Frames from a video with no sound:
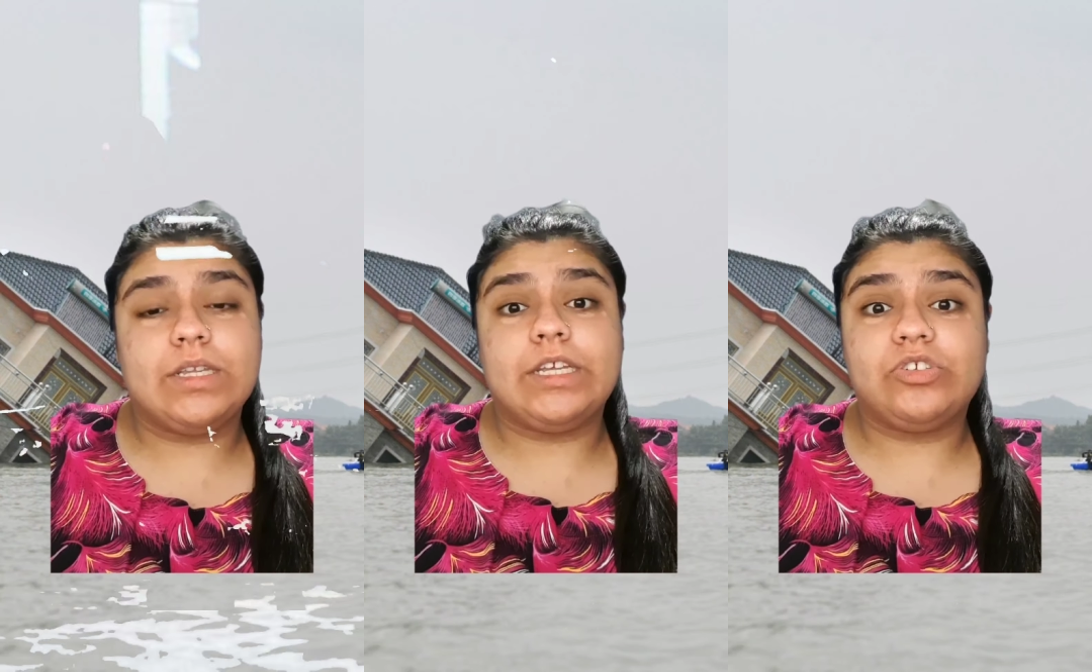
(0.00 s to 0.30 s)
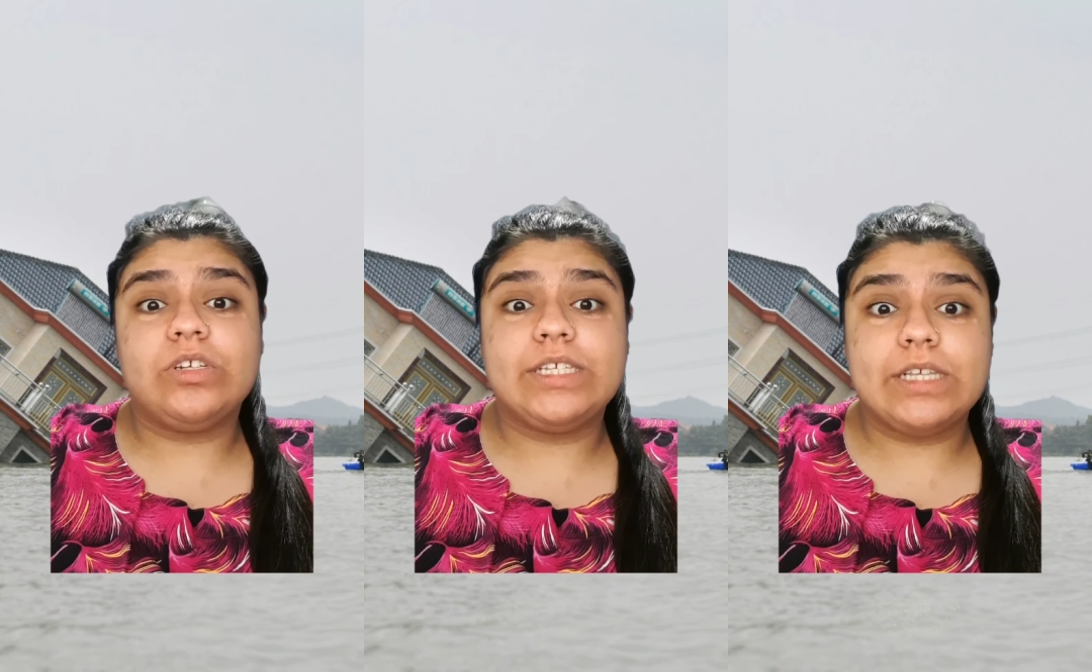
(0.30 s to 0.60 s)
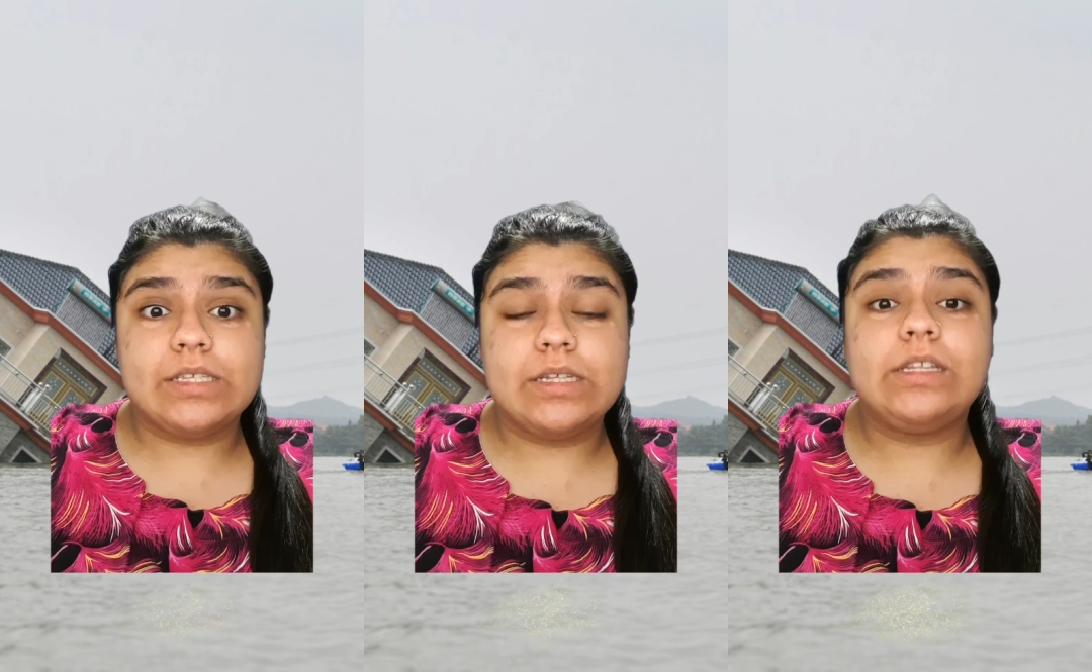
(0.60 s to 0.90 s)
is a natural
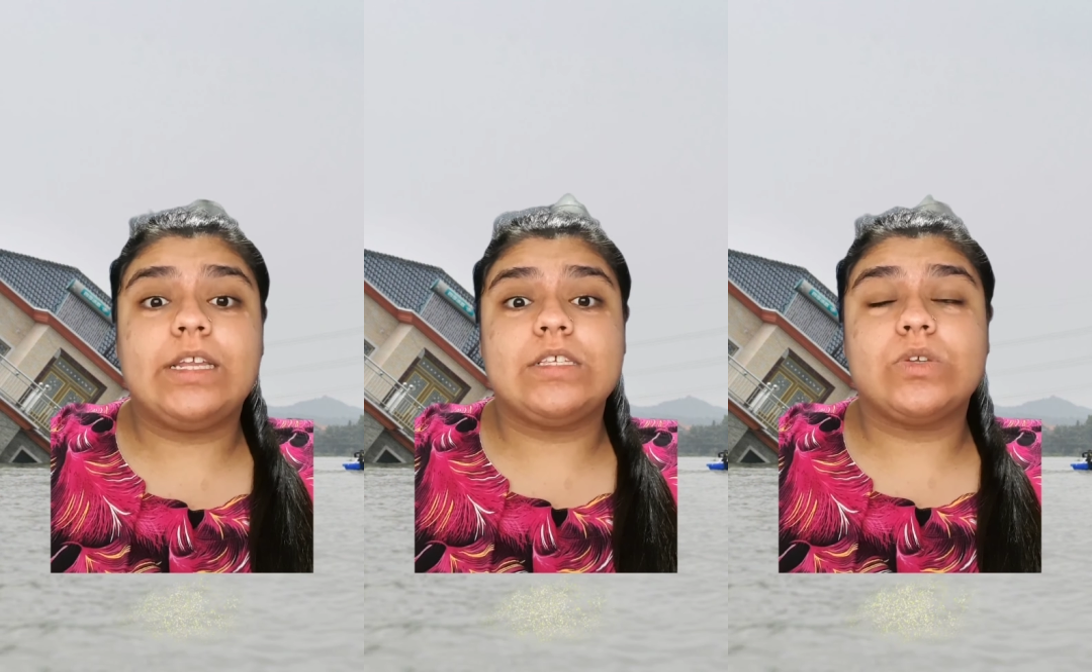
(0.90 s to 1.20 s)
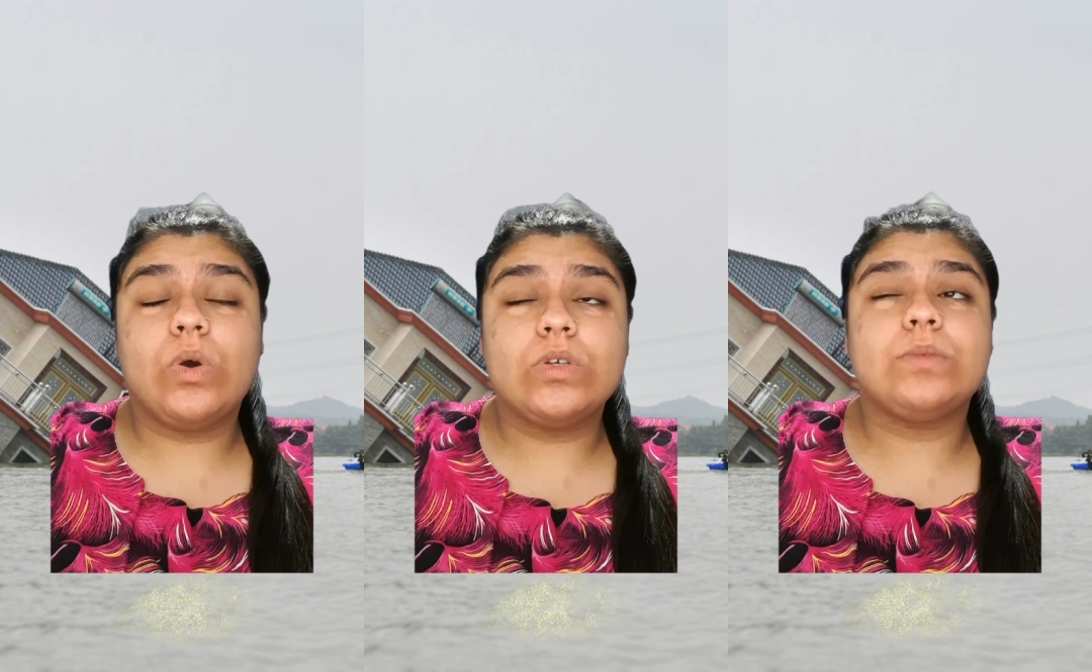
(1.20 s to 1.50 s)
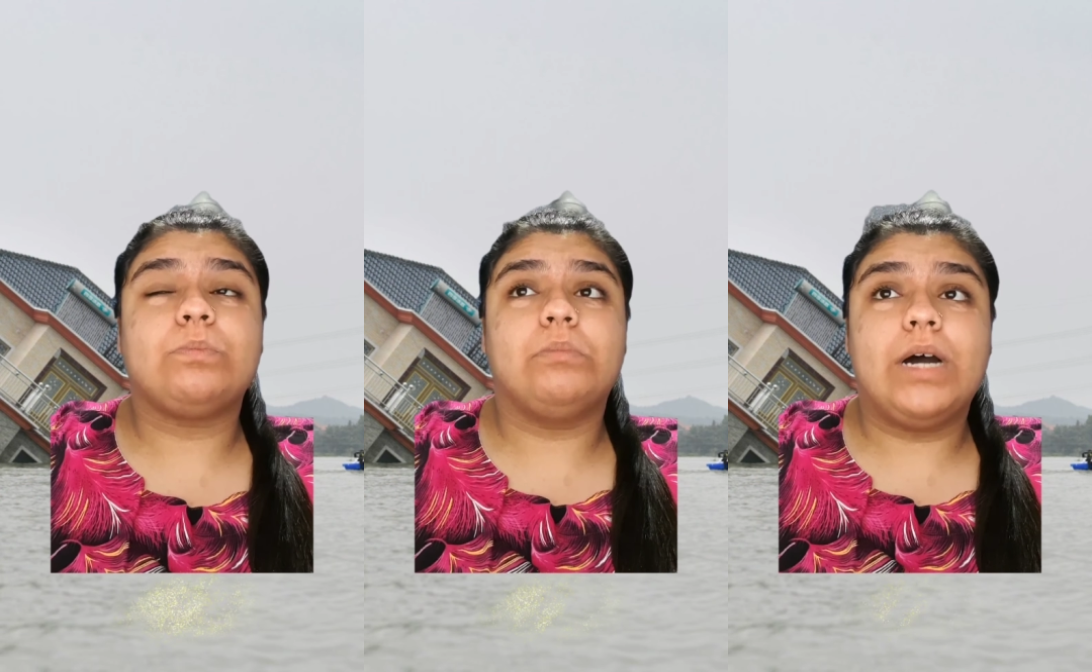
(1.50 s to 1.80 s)
disaster that is
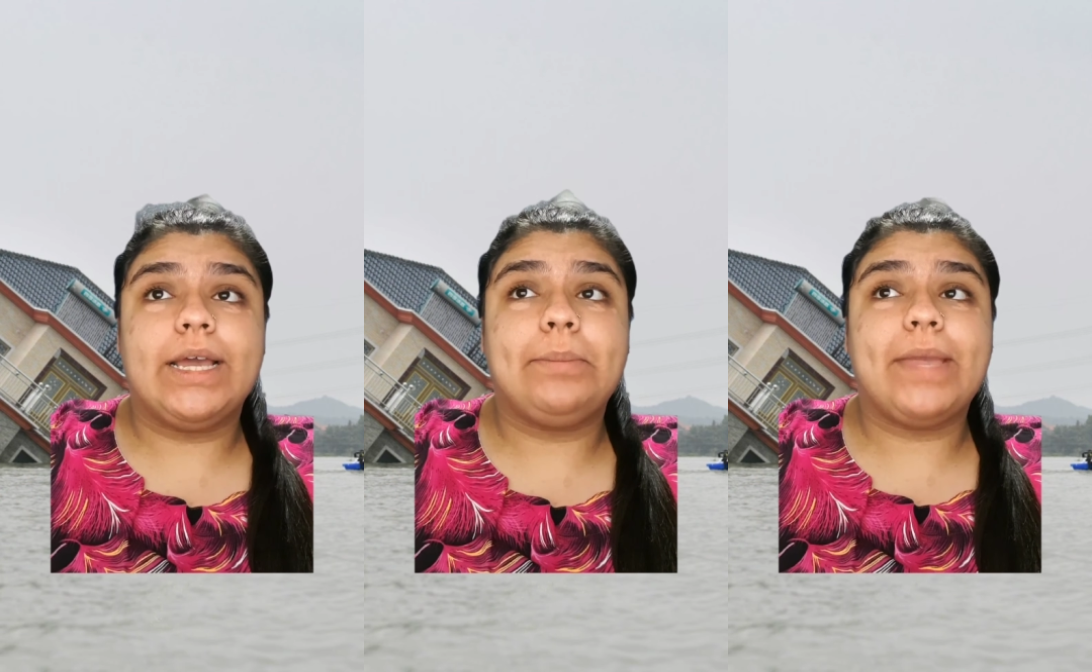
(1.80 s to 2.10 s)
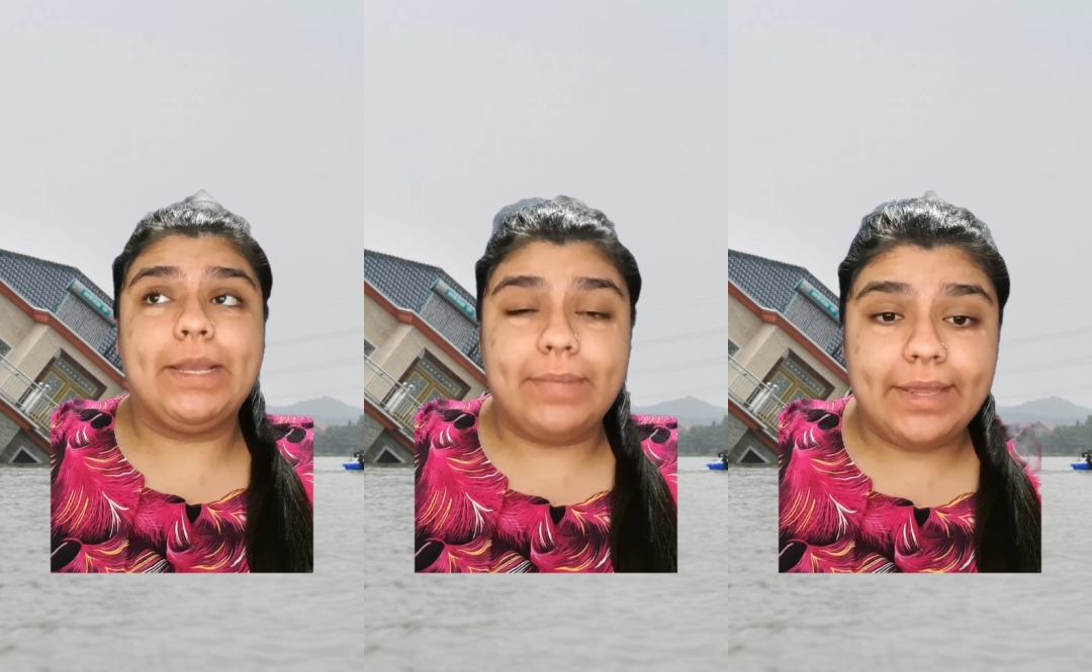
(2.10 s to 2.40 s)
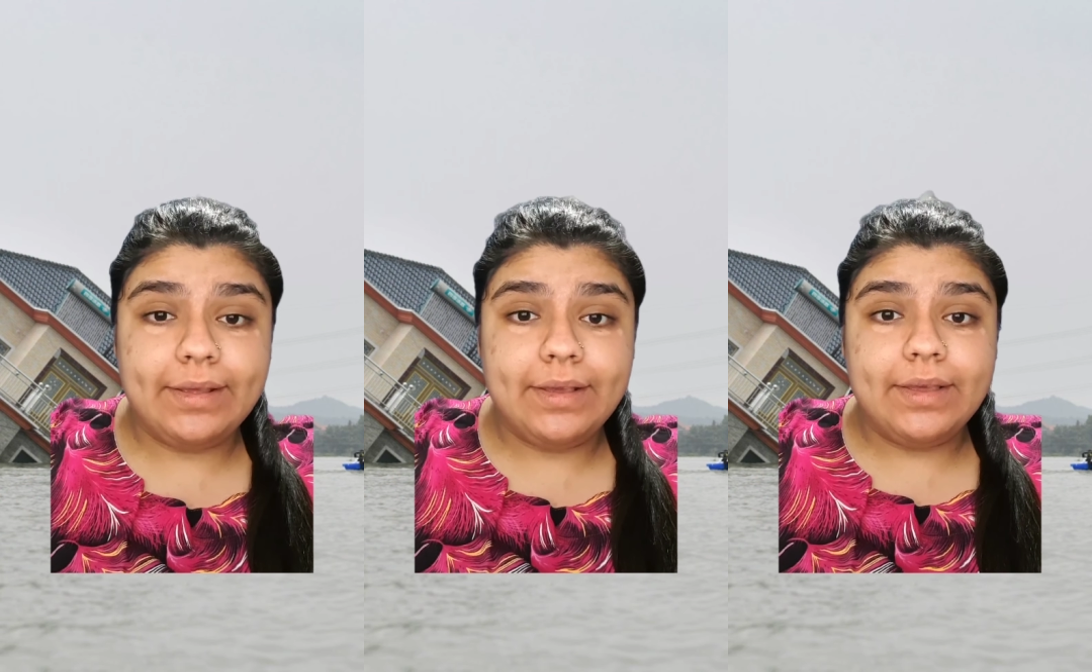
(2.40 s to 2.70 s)
caused by
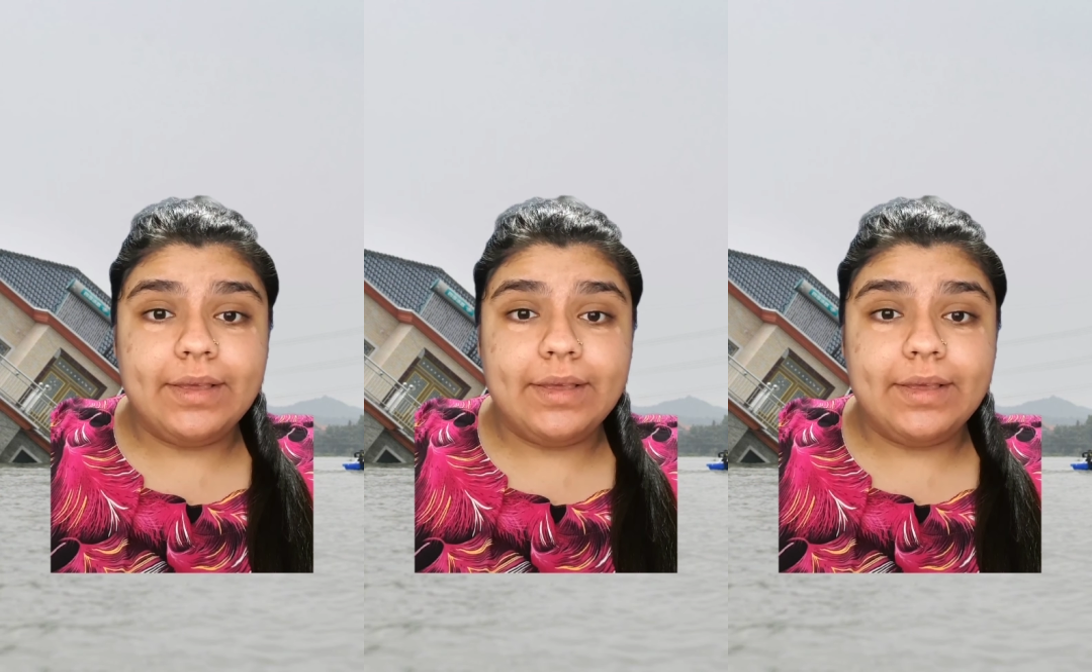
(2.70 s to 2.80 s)
man-made,